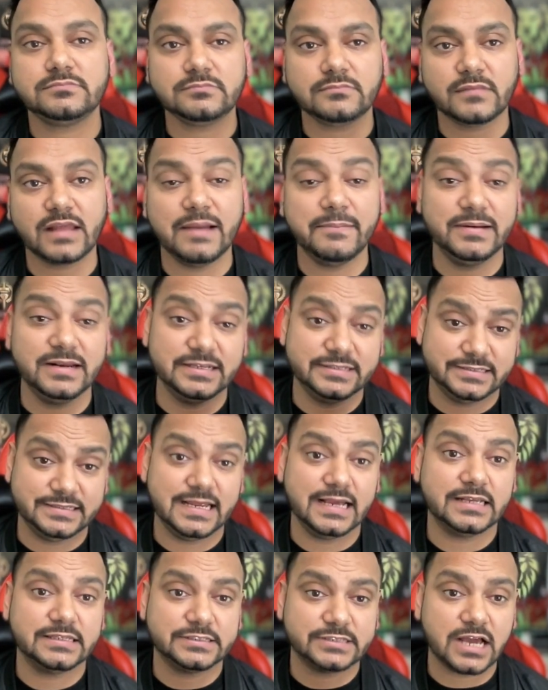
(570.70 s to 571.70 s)
I mean, it
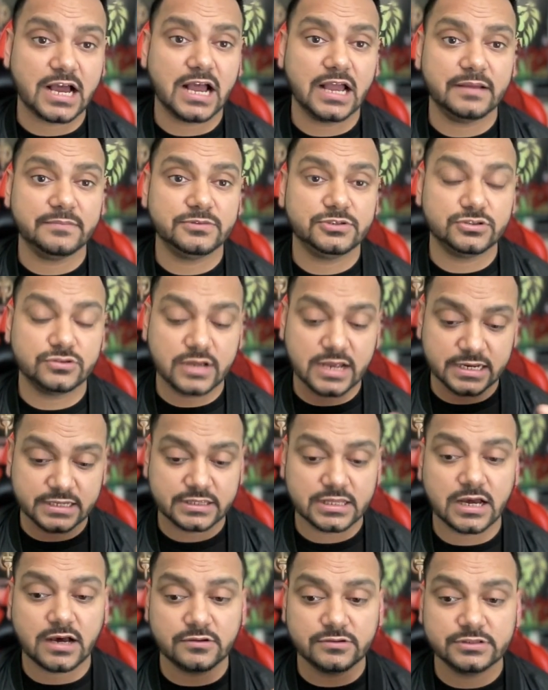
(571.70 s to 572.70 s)
takes time to get
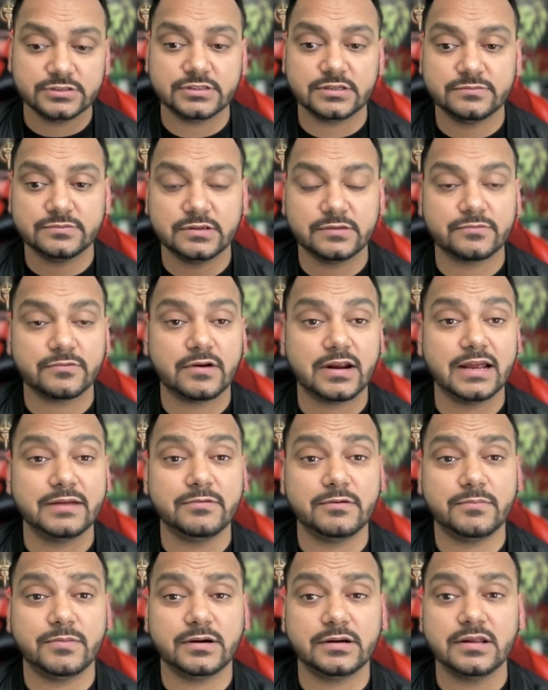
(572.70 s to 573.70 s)
thousands of
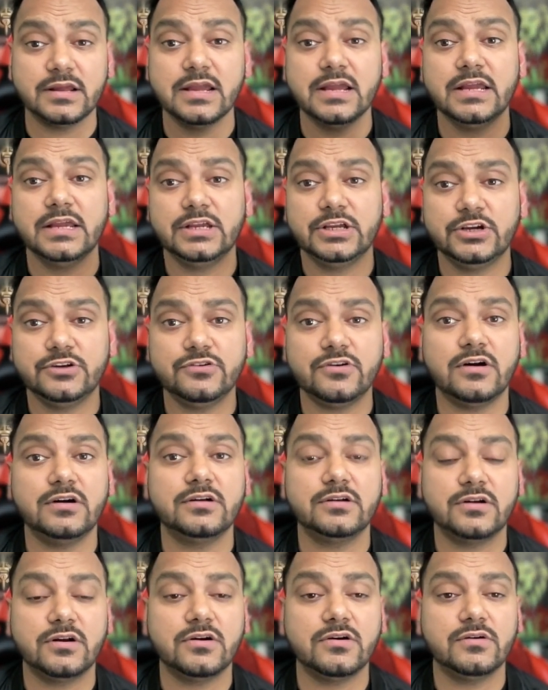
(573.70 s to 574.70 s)
subscribers, but you
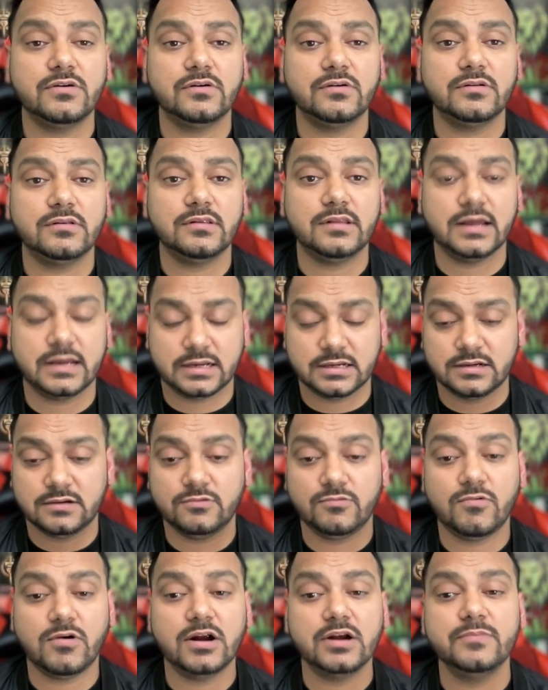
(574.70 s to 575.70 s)
don't know, like
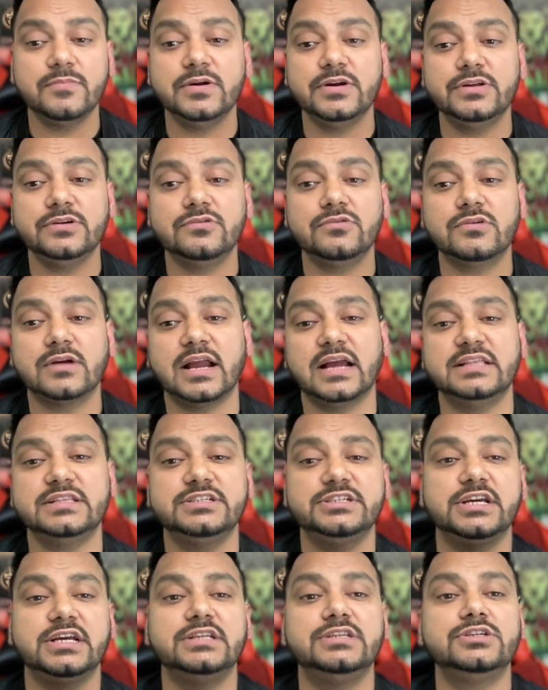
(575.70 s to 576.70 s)
one video can
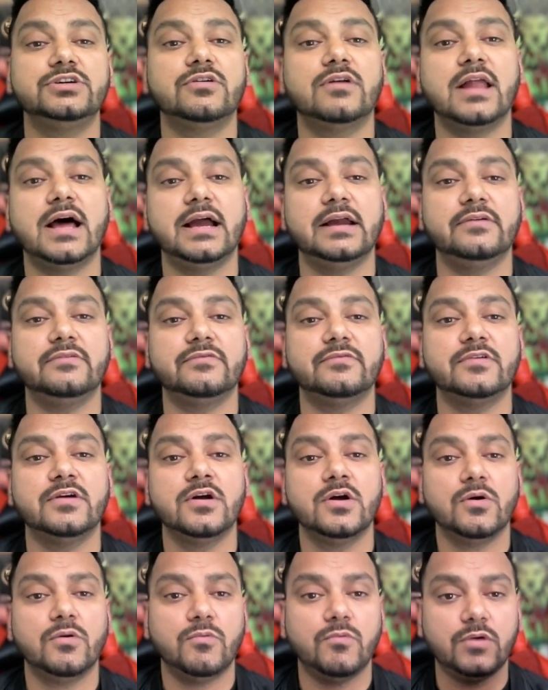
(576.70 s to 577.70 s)
change your life.
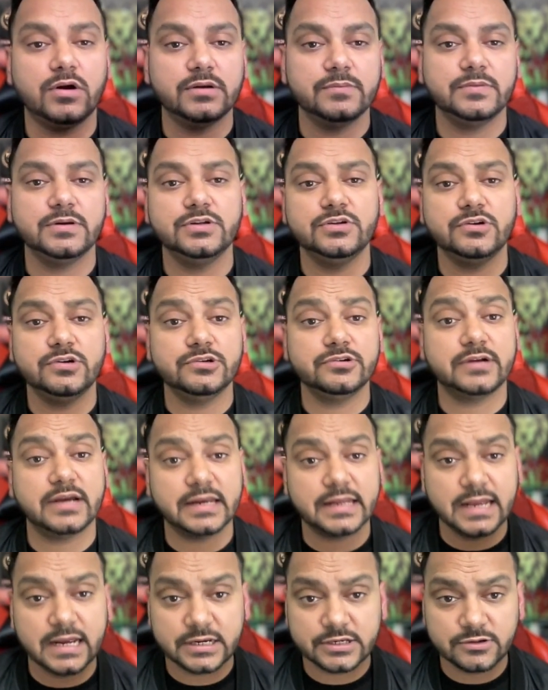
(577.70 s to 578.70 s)
One video you can
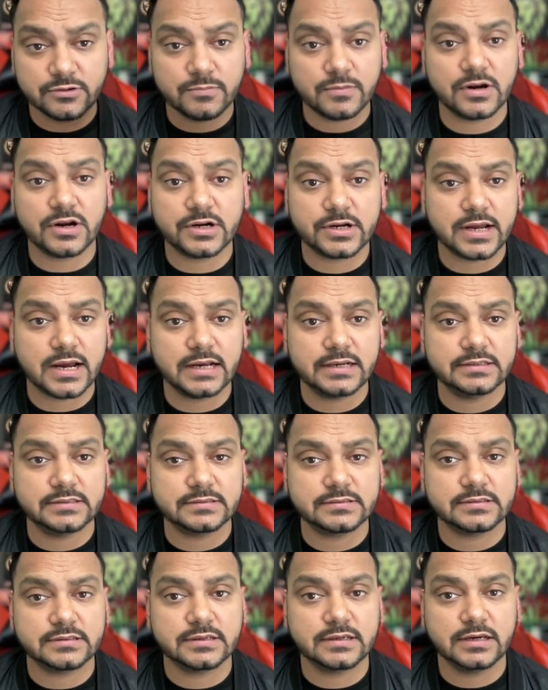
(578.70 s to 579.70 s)
get you
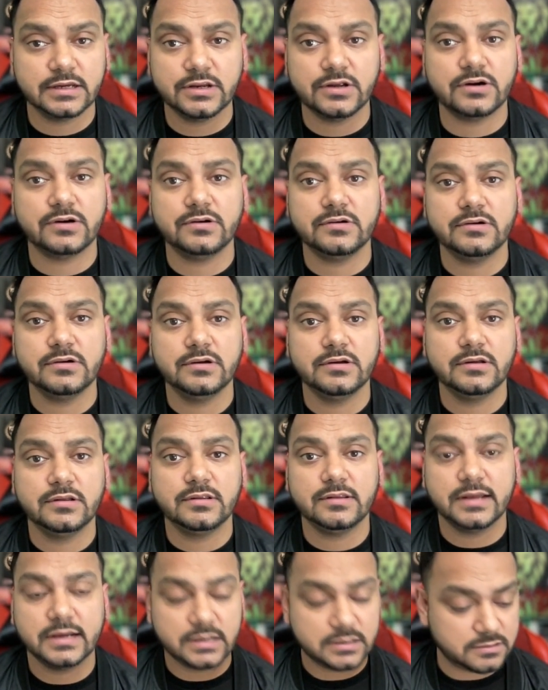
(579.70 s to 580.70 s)
monetized, you know,
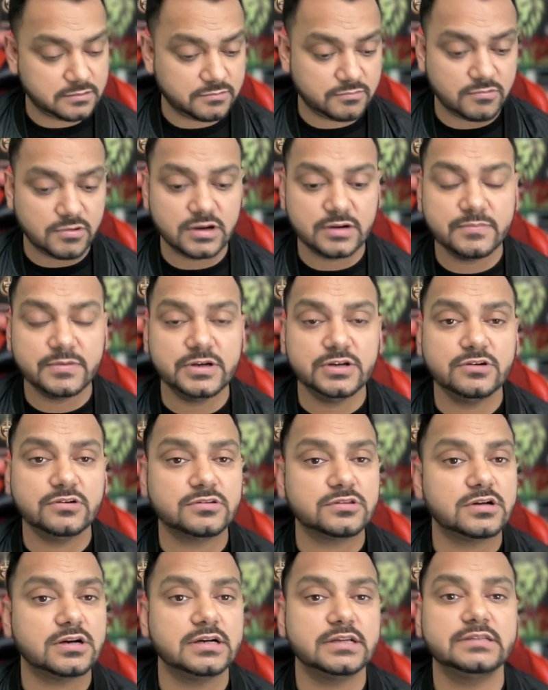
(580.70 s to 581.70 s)
like a one video,
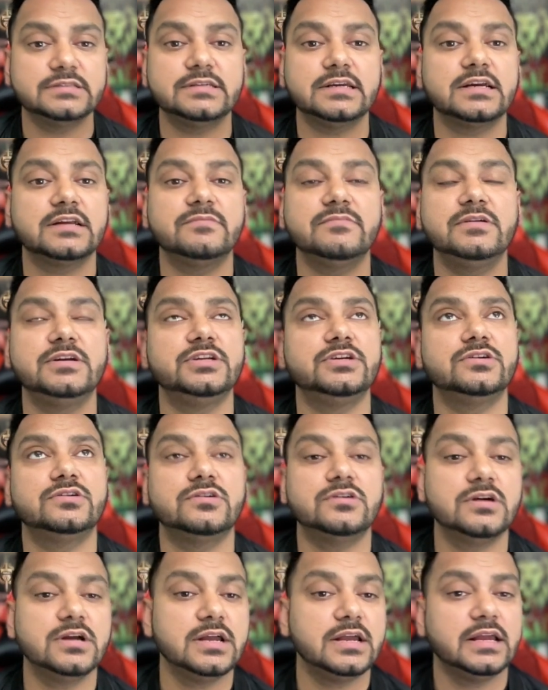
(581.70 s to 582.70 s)
30-second
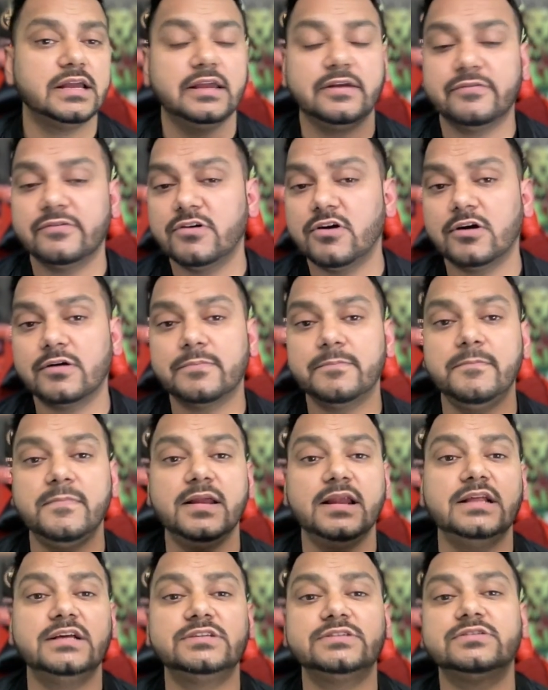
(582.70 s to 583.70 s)
video, you've got
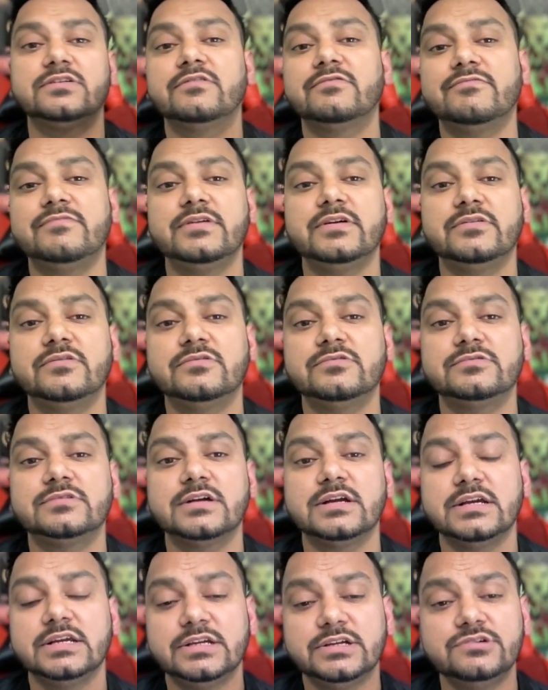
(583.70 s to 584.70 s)
millions of views,
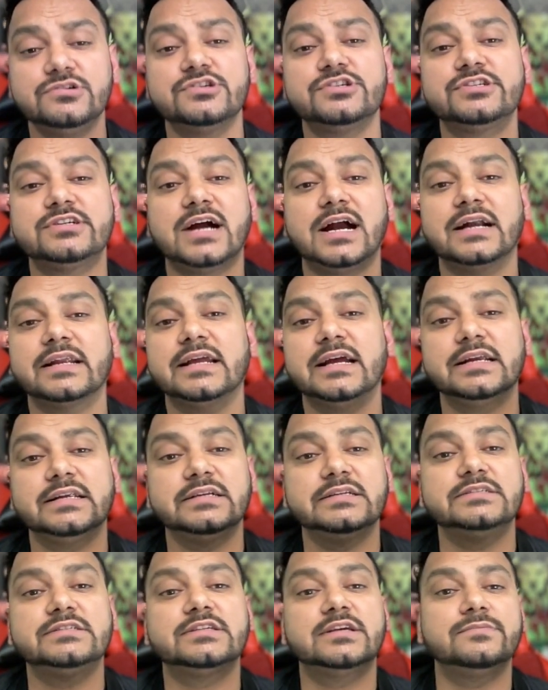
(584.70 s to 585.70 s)
you start
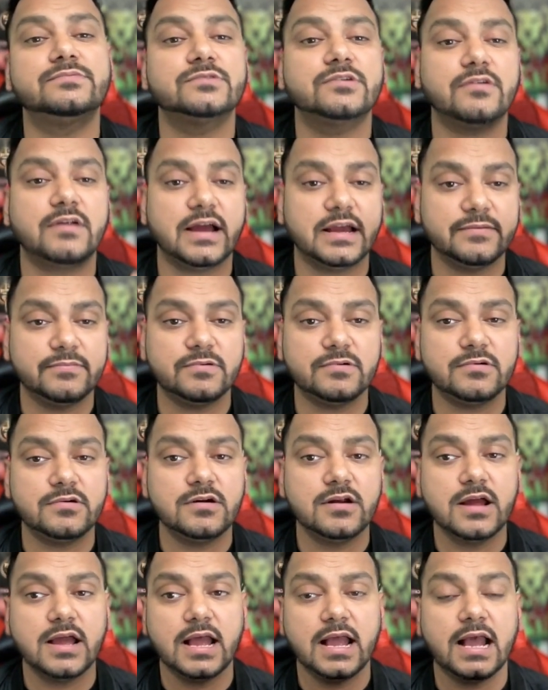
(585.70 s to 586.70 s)
getting subscriber,
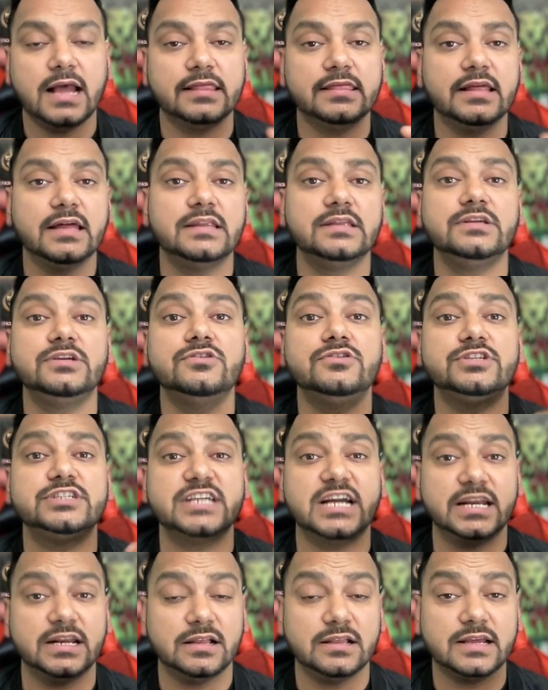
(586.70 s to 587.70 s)
and then your
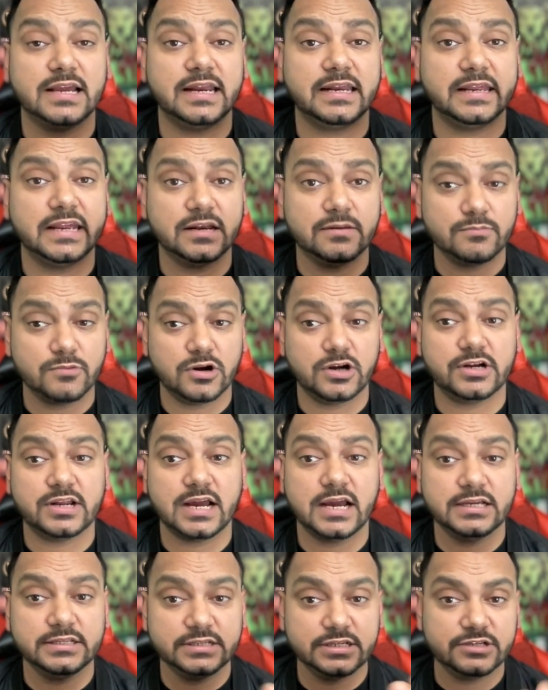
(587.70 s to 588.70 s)
channel can get
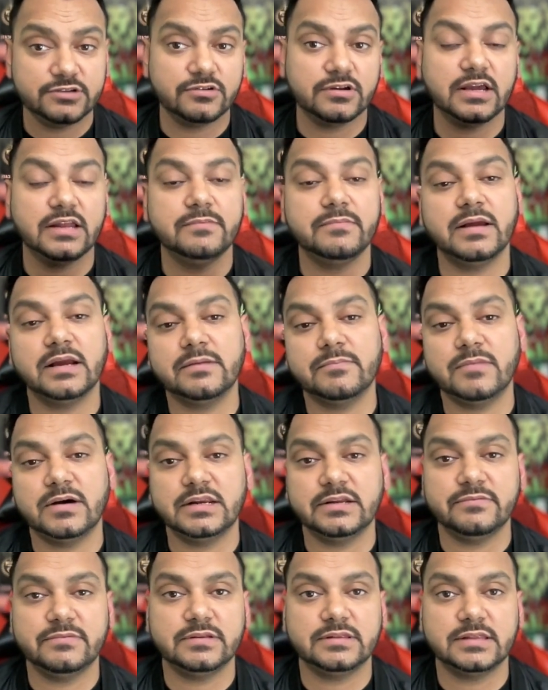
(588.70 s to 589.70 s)
monetized and you can make
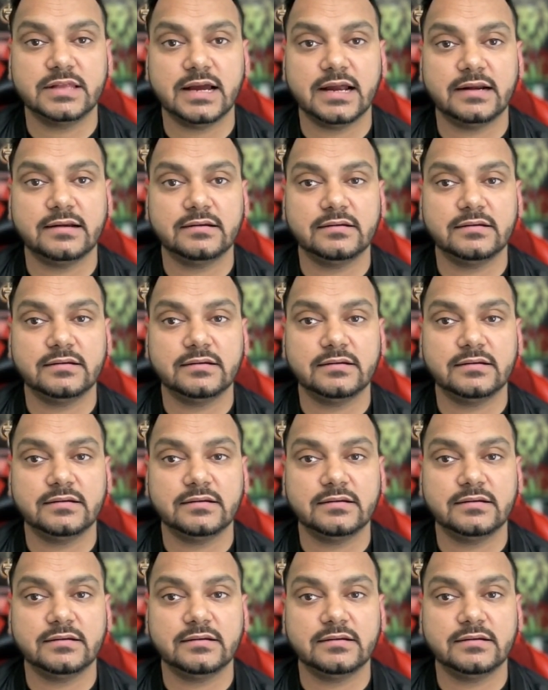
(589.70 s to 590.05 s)
money with that,